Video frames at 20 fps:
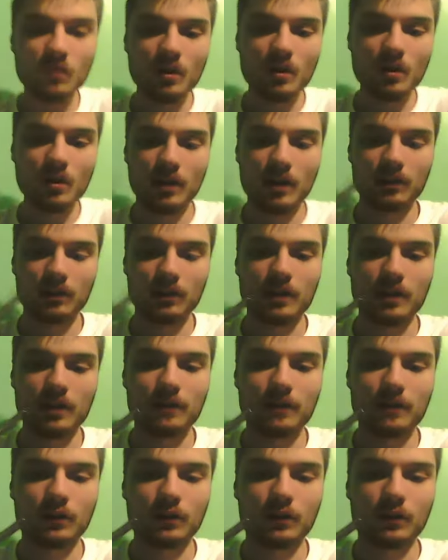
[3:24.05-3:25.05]
I
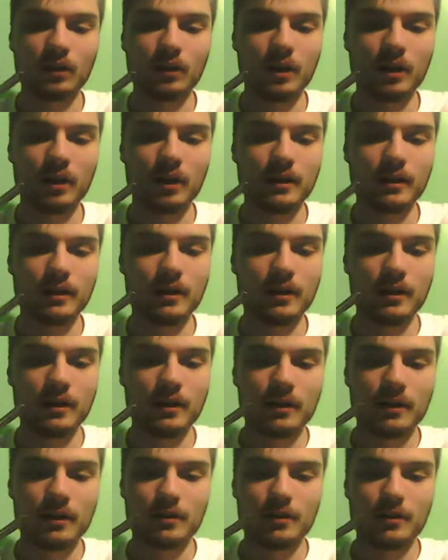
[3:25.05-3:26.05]
definitely like
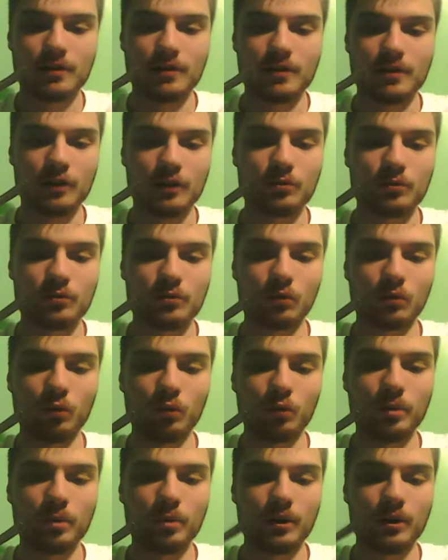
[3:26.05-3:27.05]
this extra loop
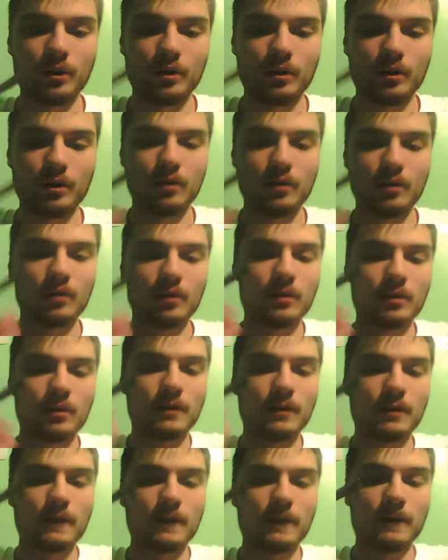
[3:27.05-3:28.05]
here
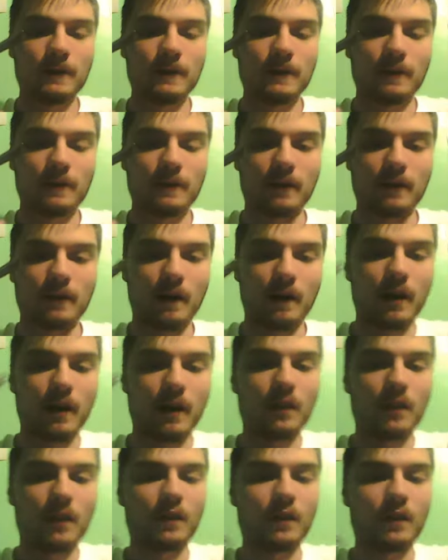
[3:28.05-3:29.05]
on
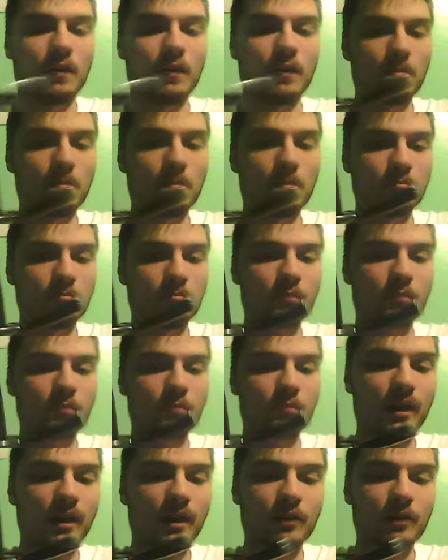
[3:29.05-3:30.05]
the
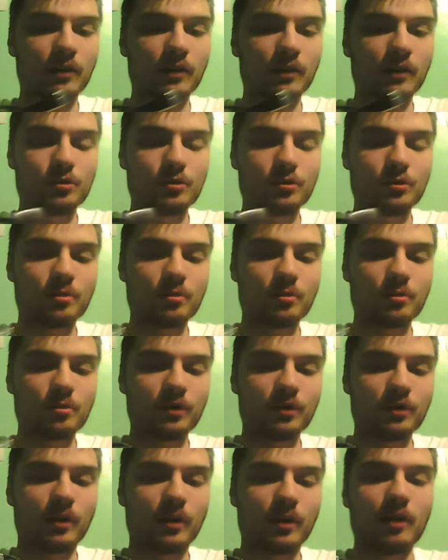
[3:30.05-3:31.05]
handles, which protects
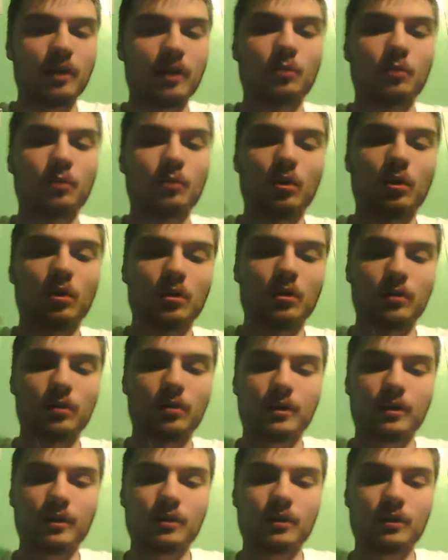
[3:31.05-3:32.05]
your hand more, or you
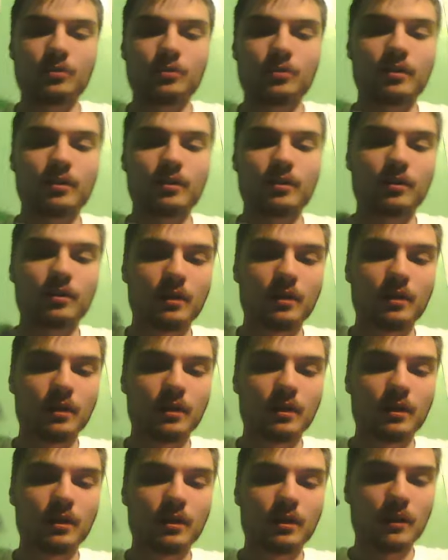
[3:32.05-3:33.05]
can use it
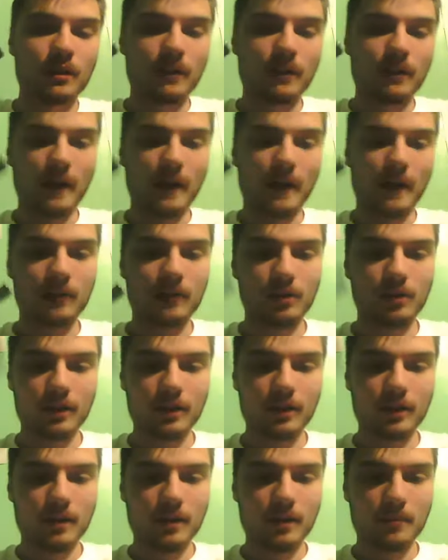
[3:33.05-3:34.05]
as like
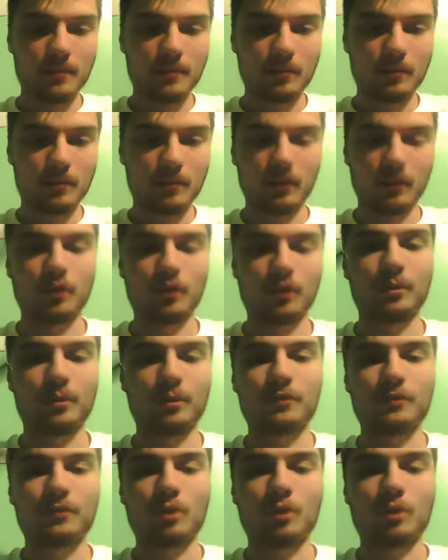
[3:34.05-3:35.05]
another way of
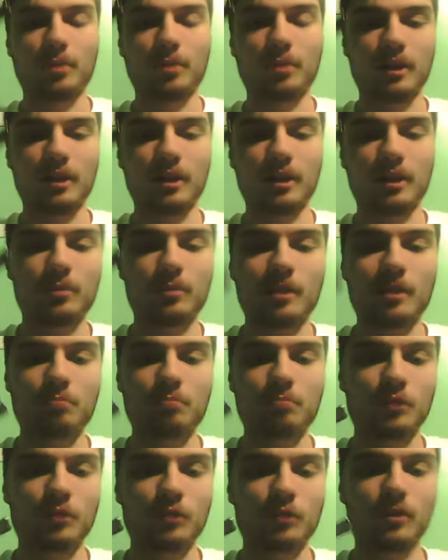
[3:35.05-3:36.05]
gripping it, but I
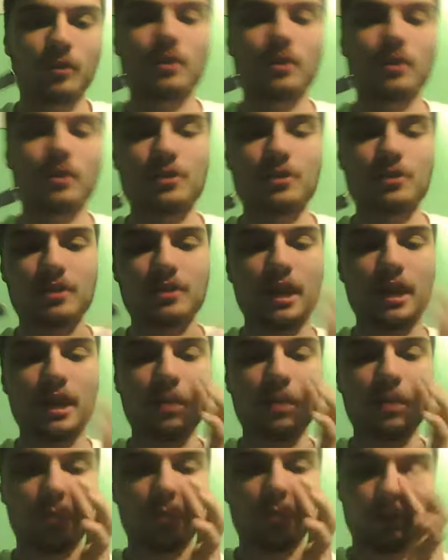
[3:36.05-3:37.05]
prefer this stab,
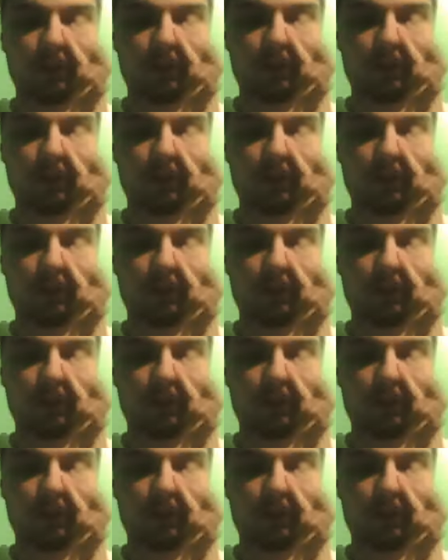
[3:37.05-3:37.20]
holding